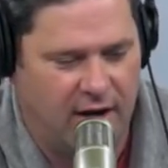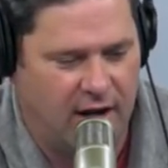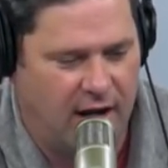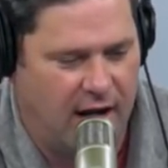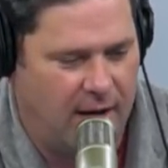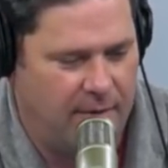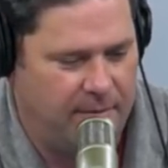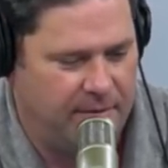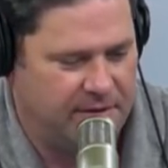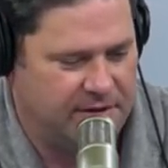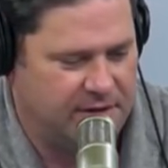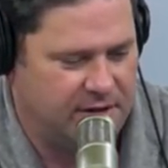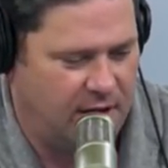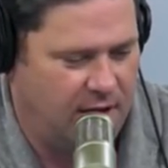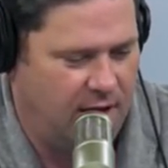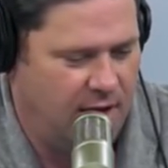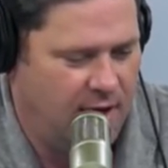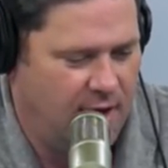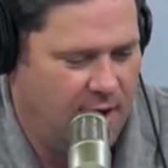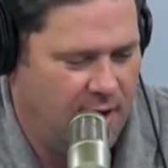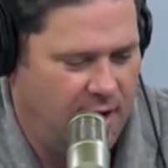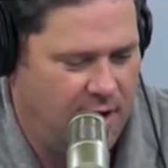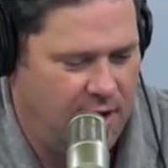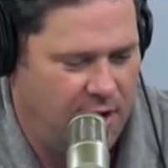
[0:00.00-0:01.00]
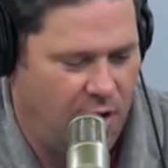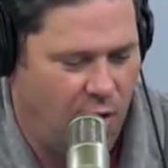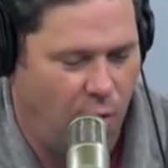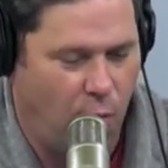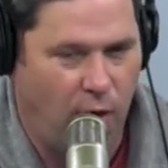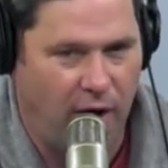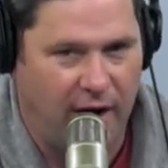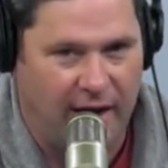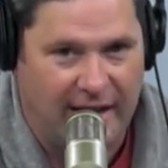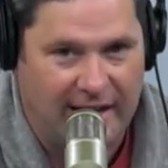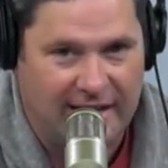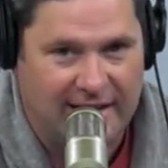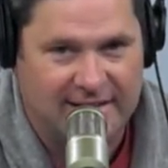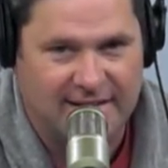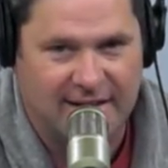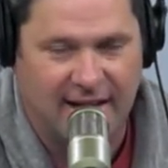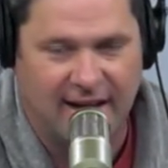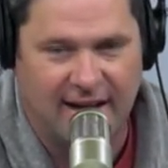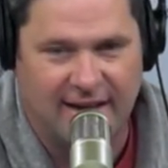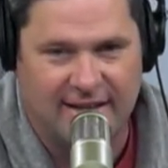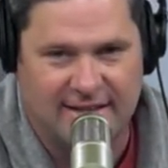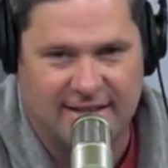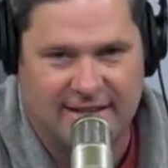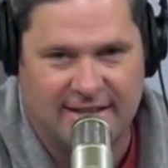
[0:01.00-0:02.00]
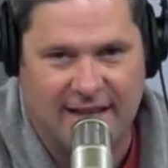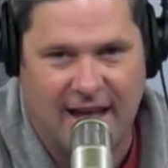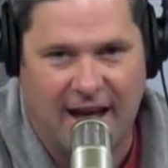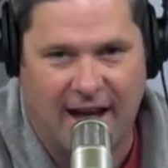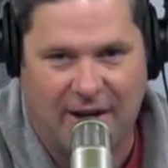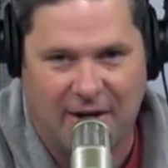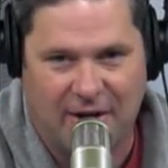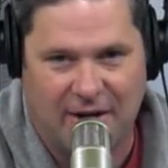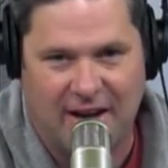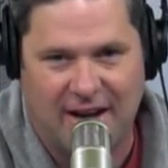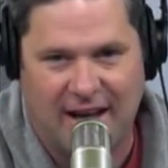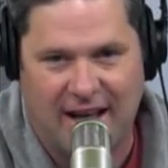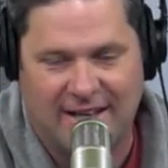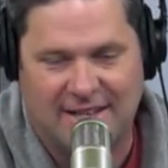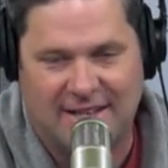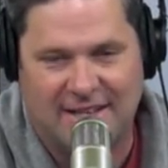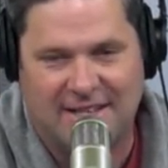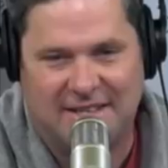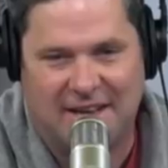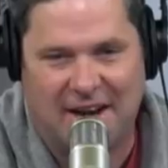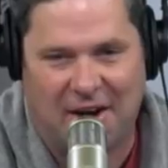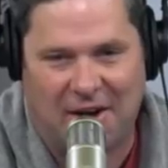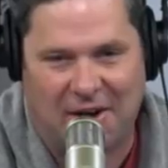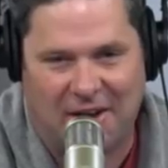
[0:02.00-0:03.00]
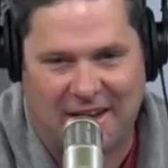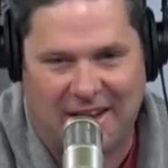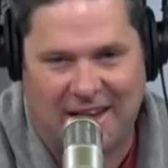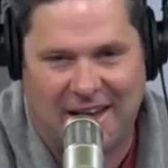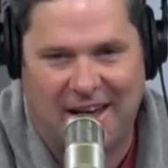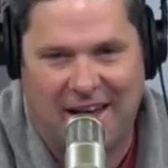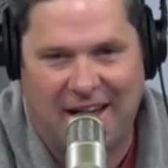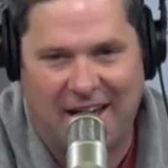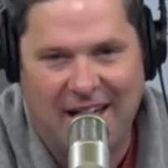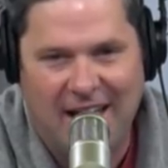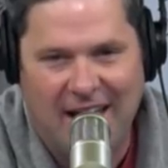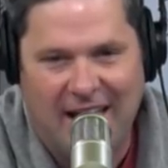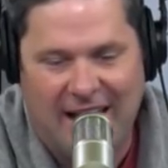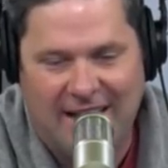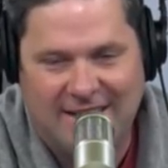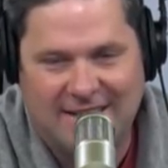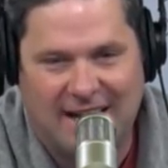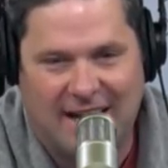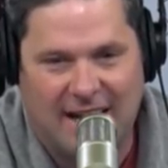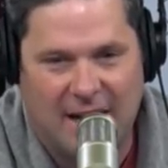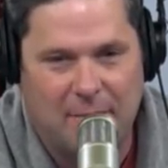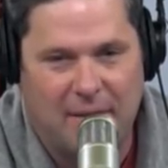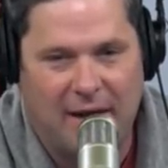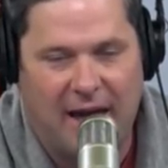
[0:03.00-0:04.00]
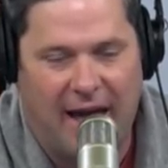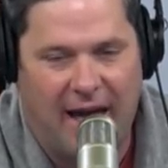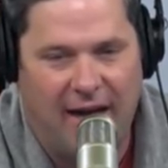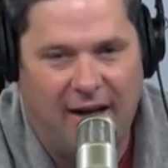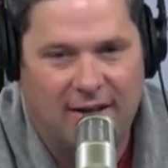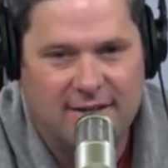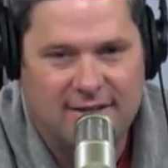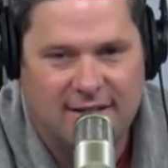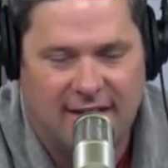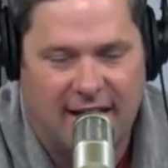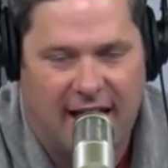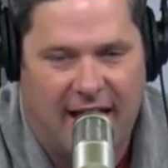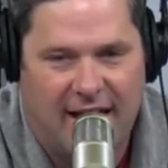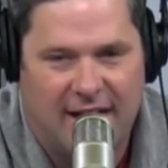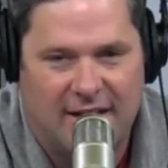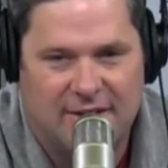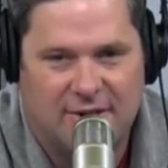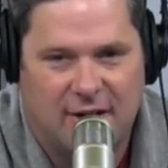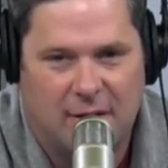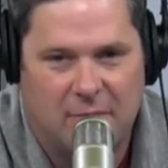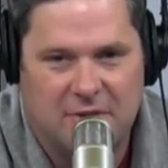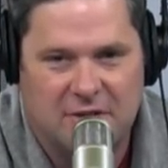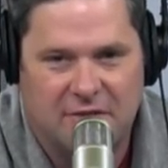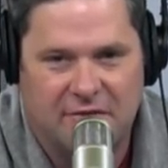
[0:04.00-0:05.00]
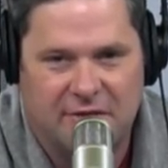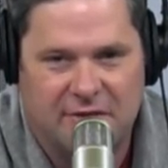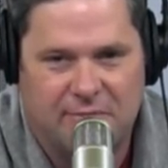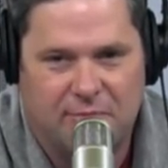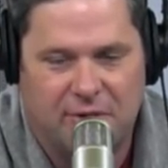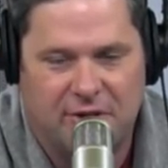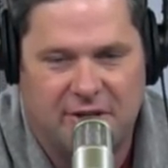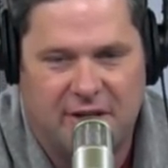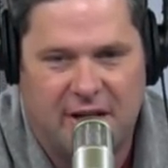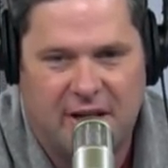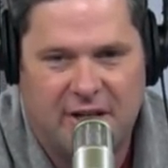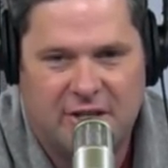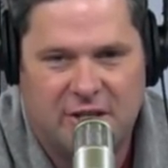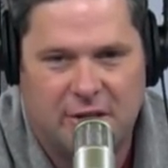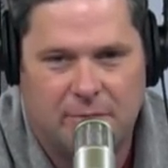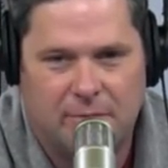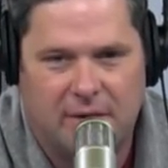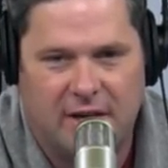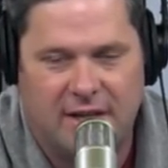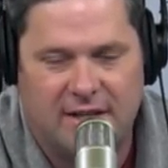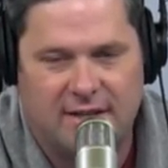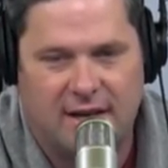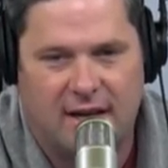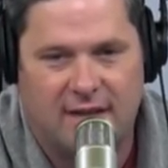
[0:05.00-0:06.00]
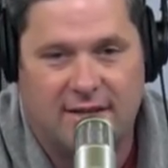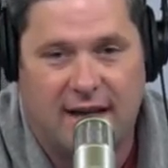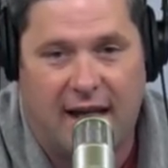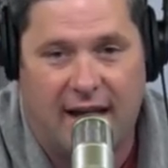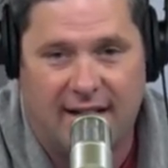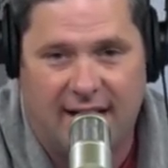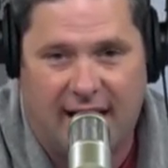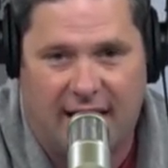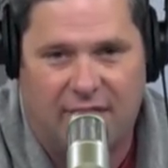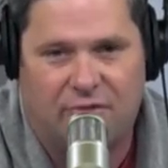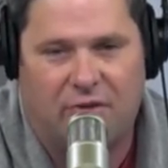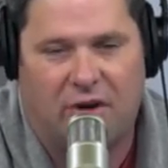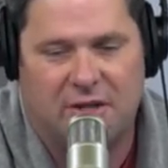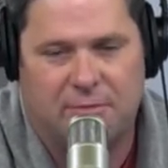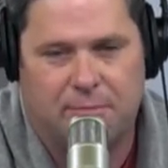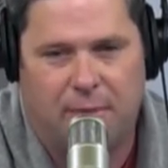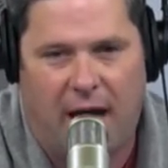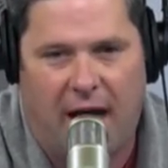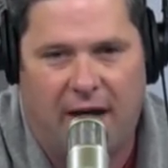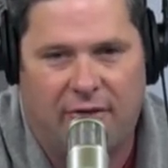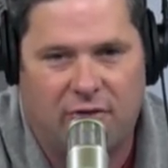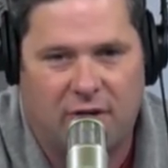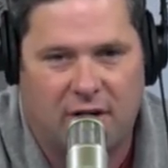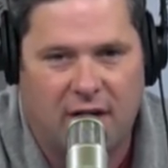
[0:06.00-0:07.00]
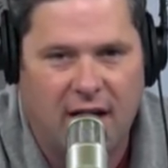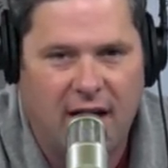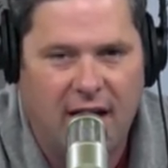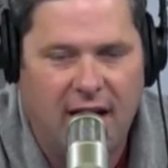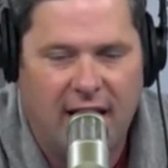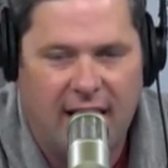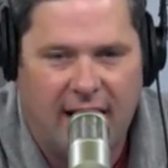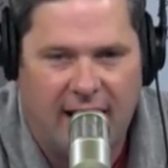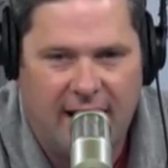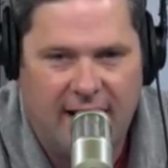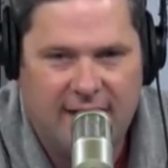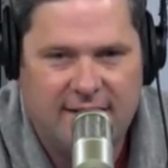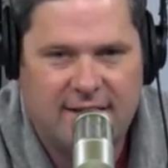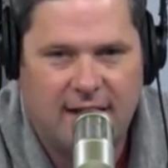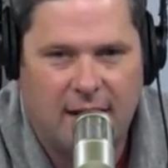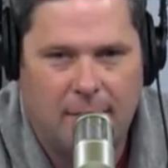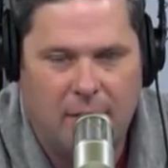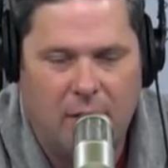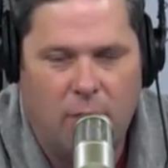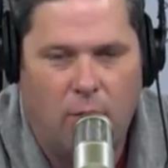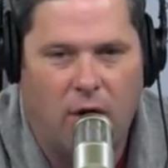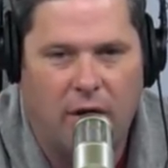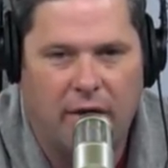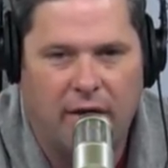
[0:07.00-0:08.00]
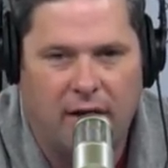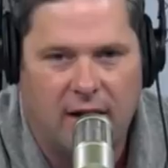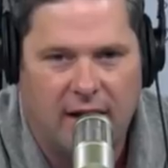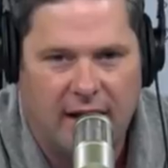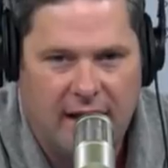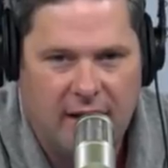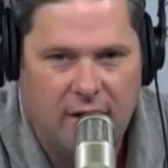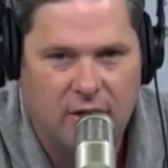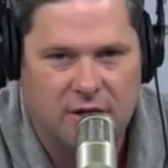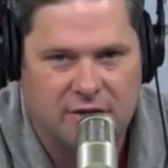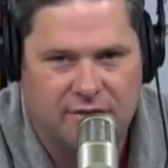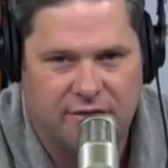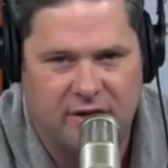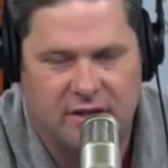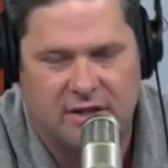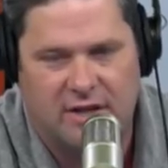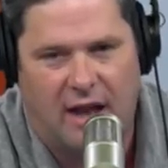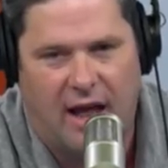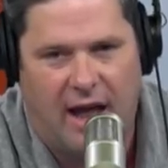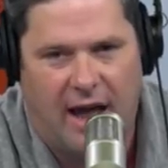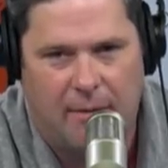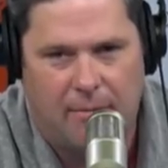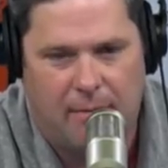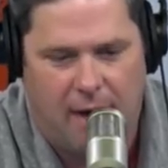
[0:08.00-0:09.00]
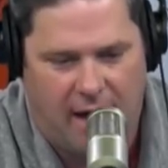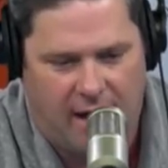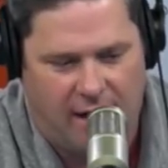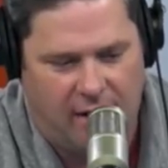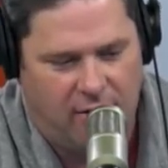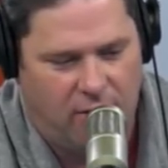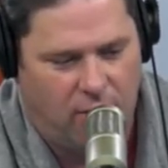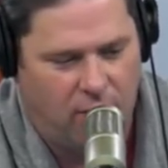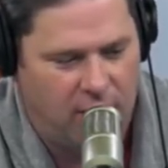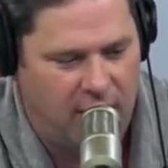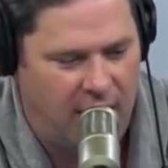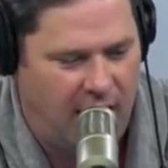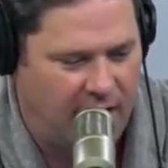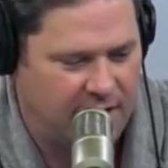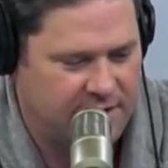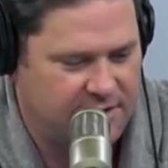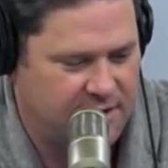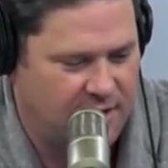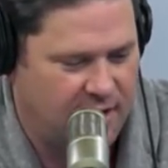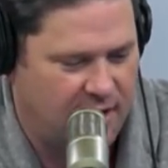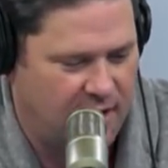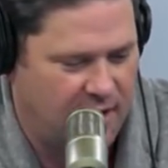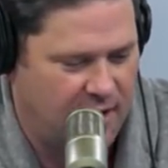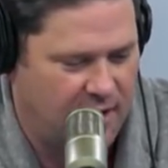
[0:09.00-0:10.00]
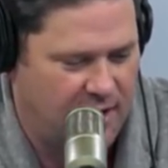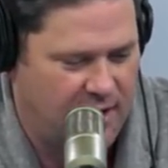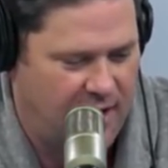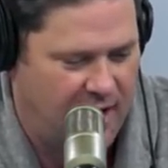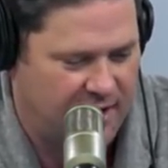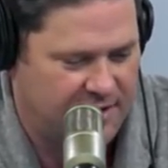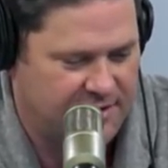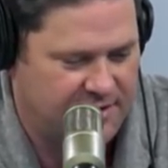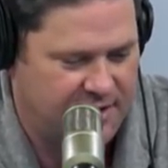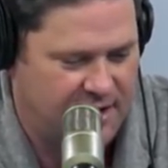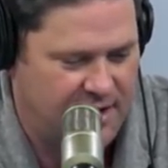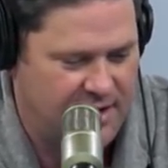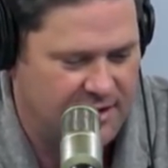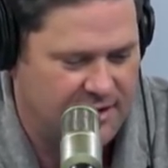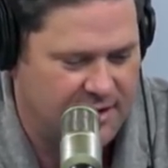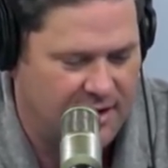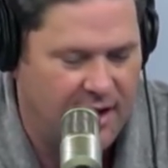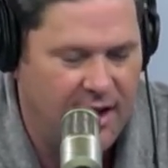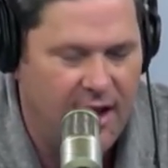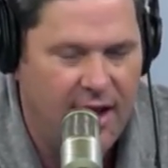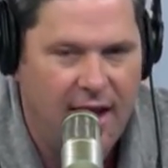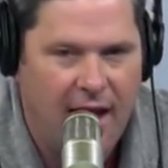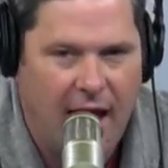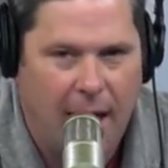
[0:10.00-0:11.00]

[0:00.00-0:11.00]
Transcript: Now, obviously, what he says is not going to necessarily, he's not going to be held to that in terms of his prediction, but he says, hey, Natrez Patrick, he's going to be one of the leaders for this linebacking core next season.